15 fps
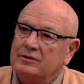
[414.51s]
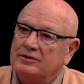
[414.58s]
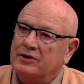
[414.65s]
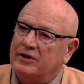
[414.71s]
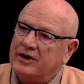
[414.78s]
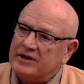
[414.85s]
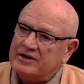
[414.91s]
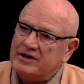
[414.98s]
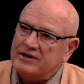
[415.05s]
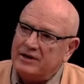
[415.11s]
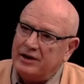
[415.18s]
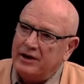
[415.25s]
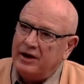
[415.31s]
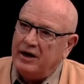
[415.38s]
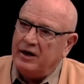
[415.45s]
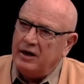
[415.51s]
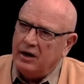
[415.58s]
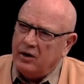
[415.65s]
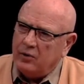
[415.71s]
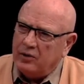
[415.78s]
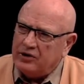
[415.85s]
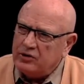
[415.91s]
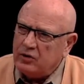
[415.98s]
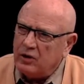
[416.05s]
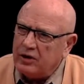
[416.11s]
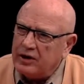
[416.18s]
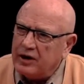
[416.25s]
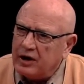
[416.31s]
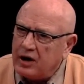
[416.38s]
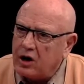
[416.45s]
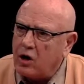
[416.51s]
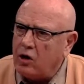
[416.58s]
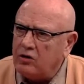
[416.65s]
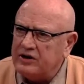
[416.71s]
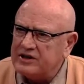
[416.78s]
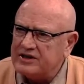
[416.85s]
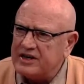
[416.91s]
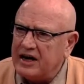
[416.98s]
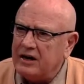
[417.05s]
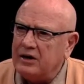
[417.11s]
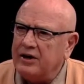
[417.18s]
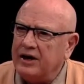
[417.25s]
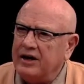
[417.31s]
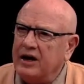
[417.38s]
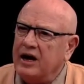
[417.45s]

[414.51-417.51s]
so this is in the, what do you call it, a codicil that